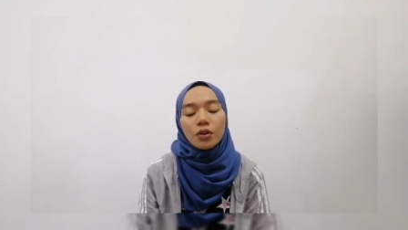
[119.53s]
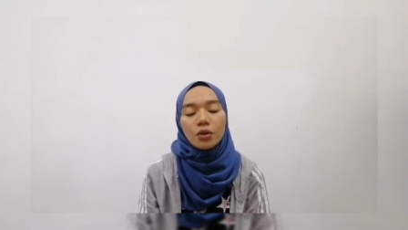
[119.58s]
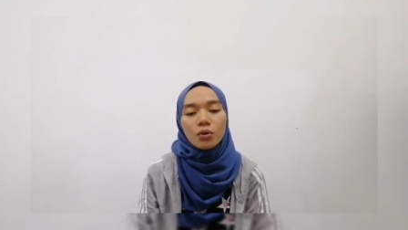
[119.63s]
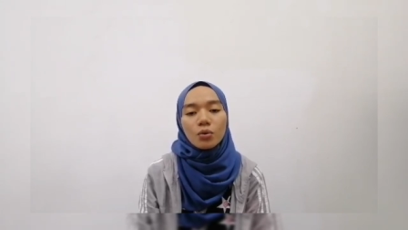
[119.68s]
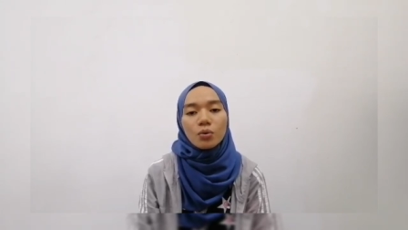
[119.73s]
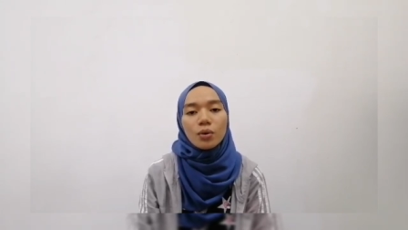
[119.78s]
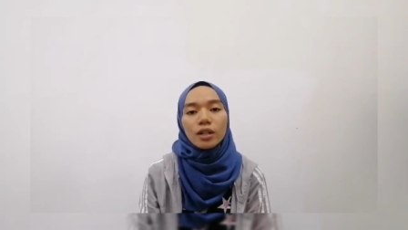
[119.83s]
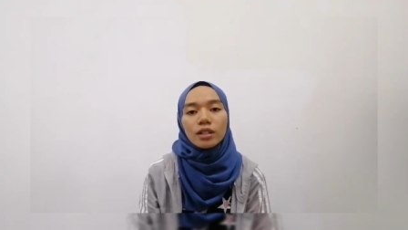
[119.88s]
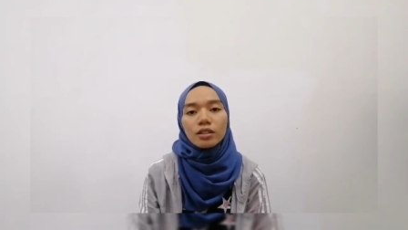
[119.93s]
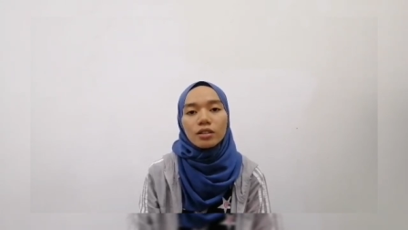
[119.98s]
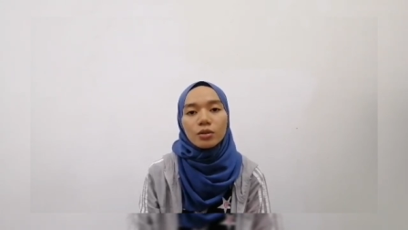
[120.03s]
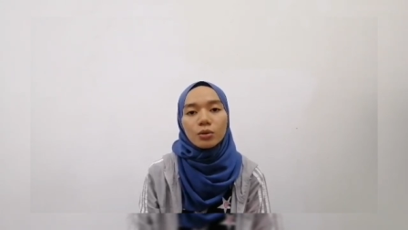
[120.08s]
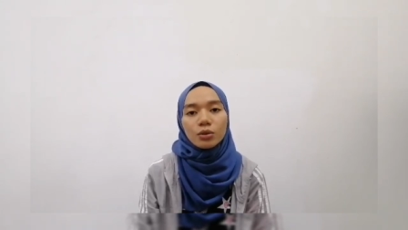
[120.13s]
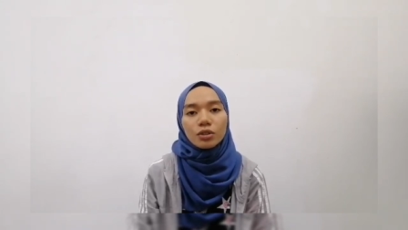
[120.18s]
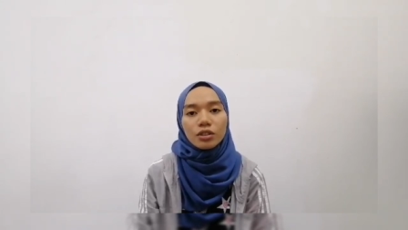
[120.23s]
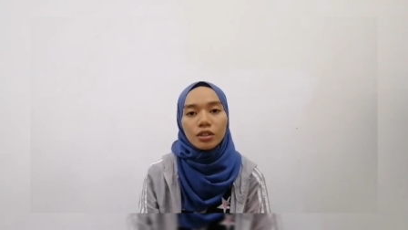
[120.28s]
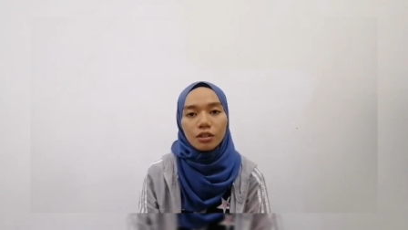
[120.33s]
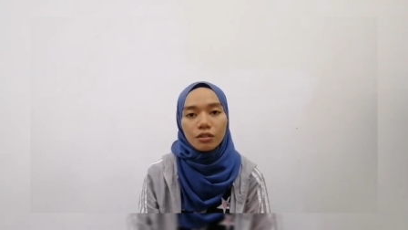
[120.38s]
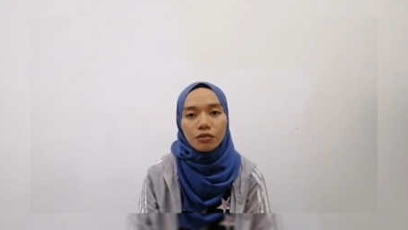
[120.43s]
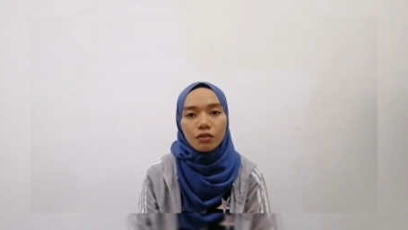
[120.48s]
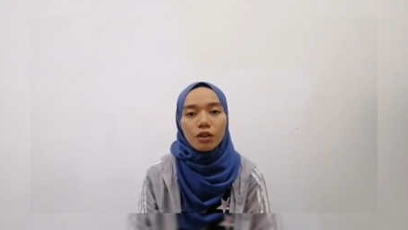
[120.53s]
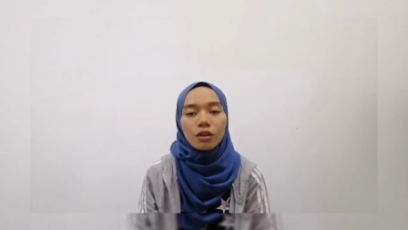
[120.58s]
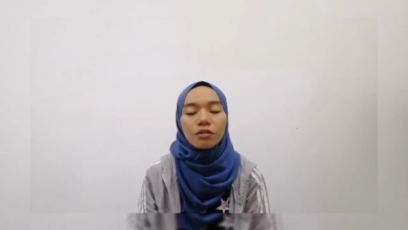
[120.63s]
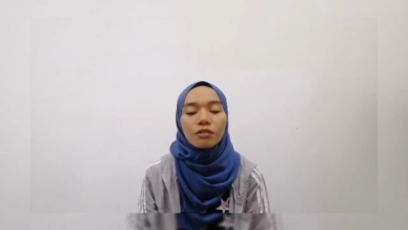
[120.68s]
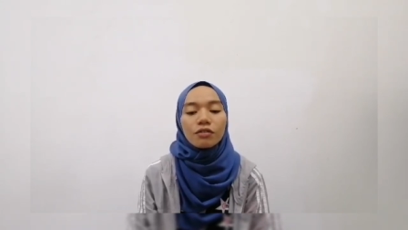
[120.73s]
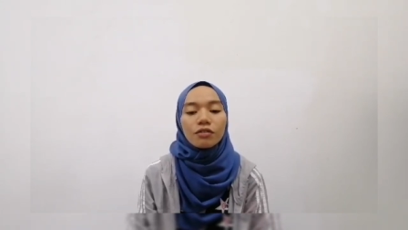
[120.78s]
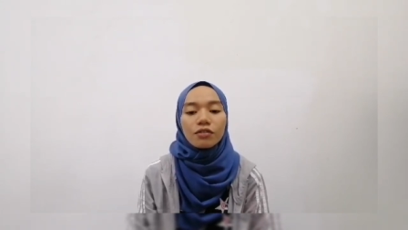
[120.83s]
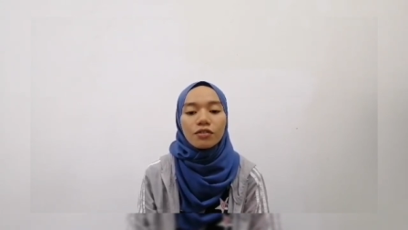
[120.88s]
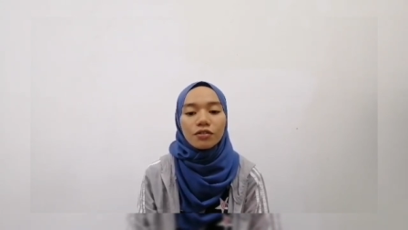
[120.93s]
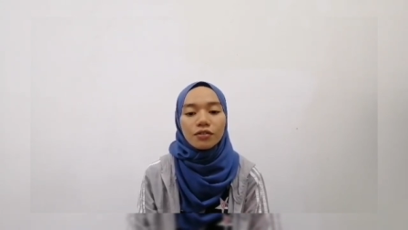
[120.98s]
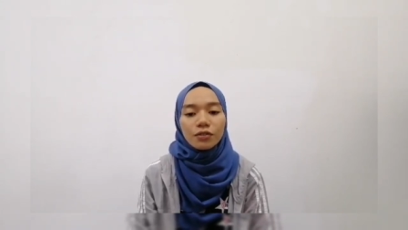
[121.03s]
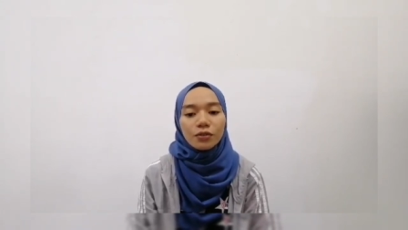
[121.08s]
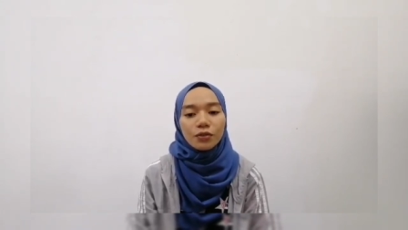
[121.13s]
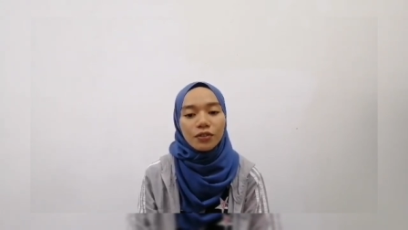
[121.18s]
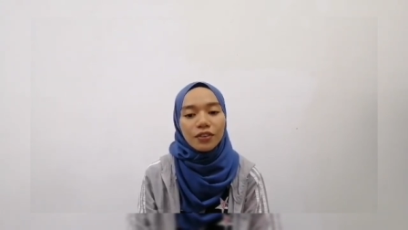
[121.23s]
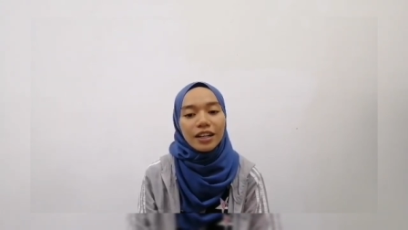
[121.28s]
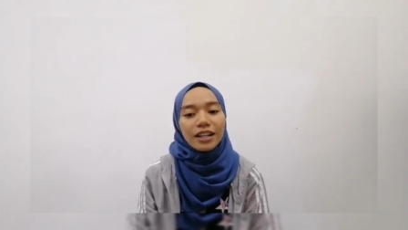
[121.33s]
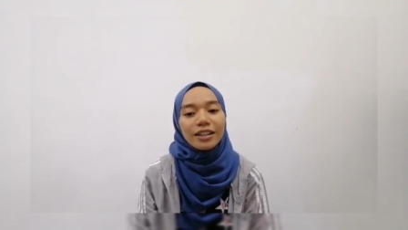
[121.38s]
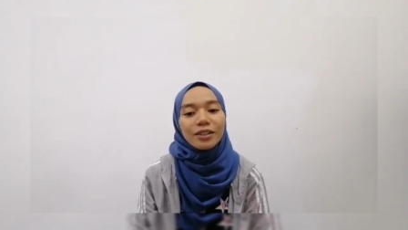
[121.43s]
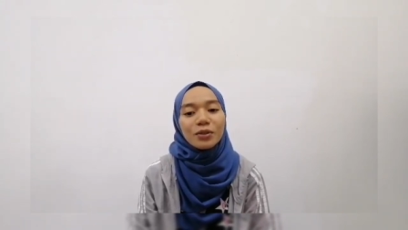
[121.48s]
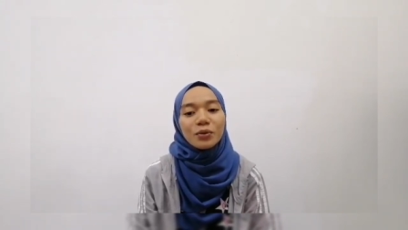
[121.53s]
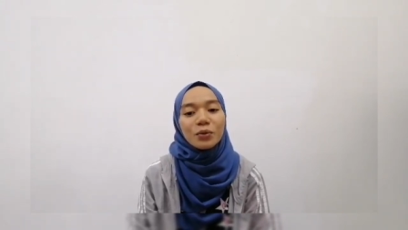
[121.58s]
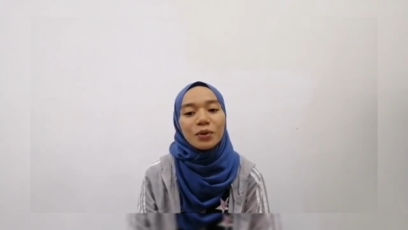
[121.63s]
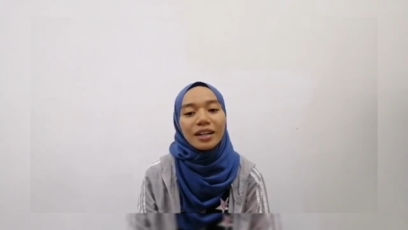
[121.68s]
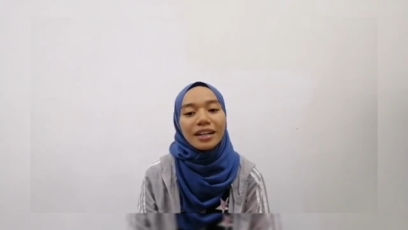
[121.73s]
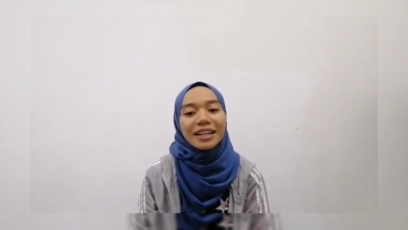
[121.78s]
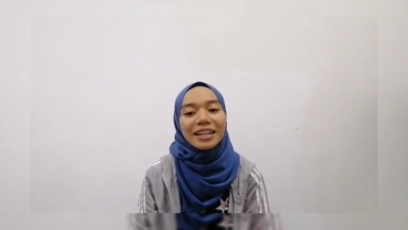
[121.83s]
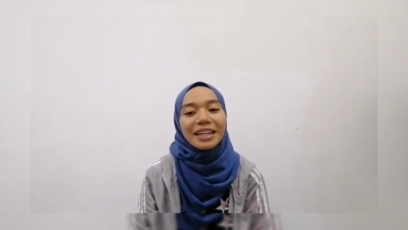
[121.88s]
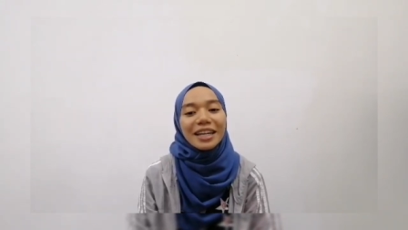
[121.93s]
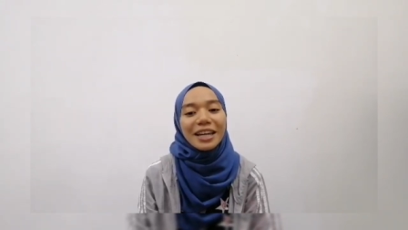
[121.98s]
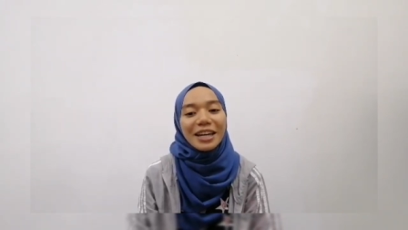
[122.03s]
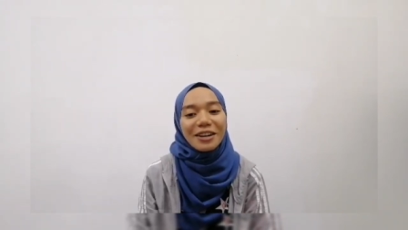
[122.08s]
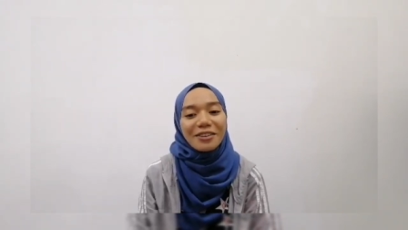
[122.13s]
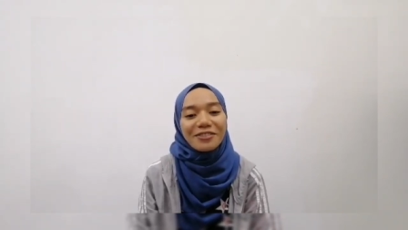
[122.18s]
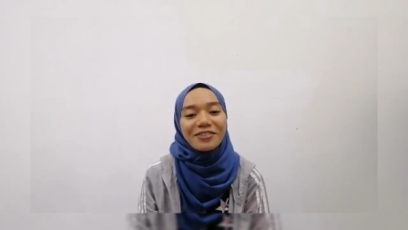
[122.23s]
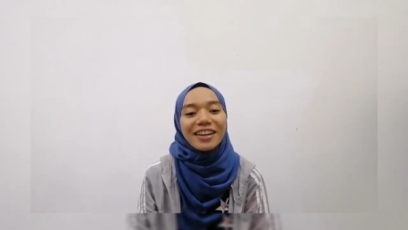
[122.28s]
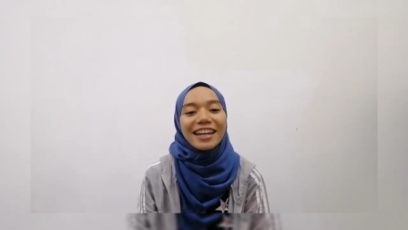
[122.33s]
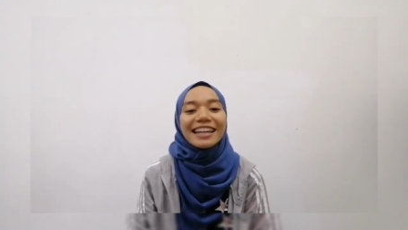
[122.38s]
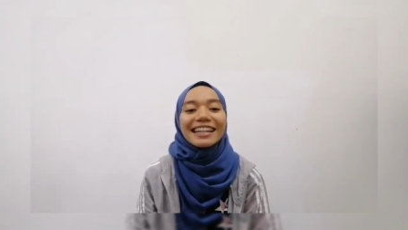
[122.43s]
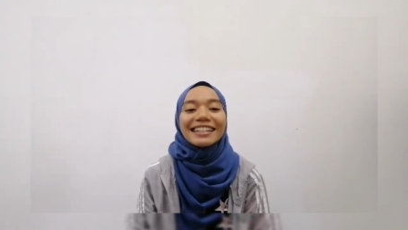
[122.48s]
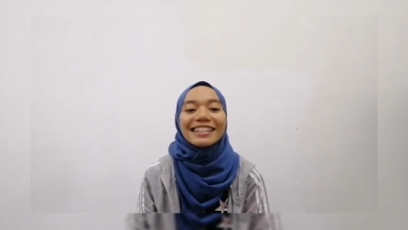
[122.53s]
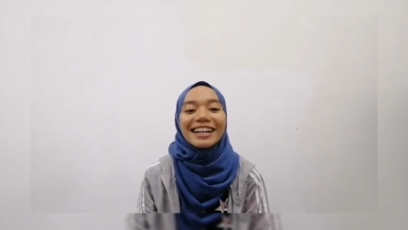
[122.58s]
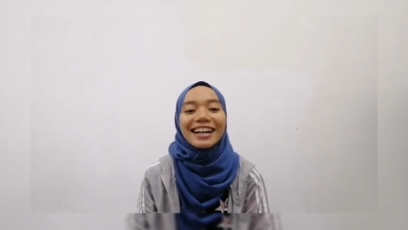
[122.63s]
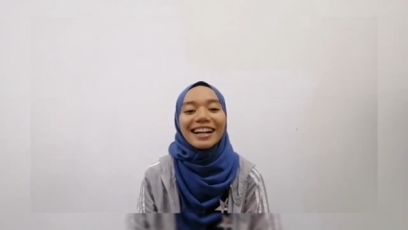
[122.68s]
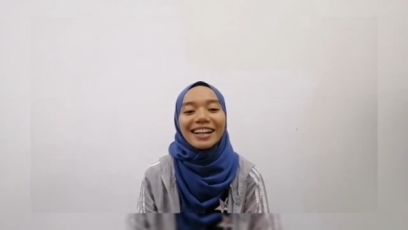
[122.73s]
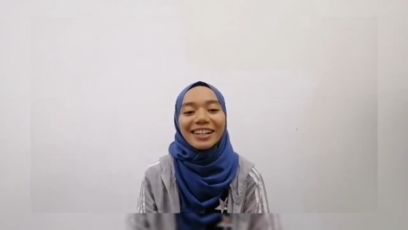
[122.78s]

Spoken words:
01234, YF and